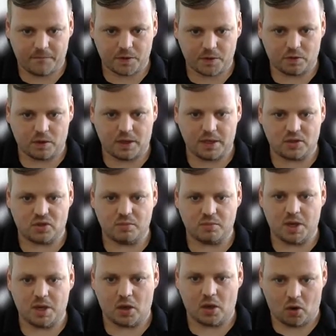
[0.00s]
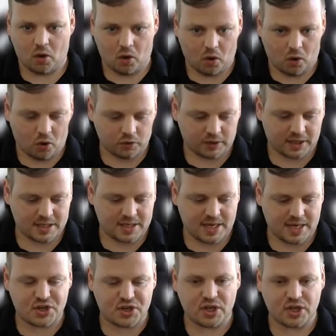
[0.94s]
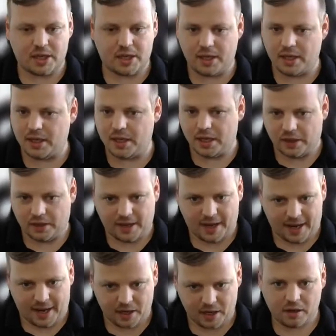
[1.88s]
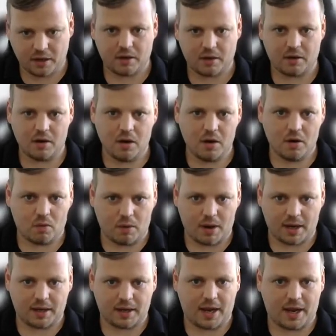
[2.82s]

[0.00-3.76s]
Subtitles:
So it needs to be the authorization key in the header where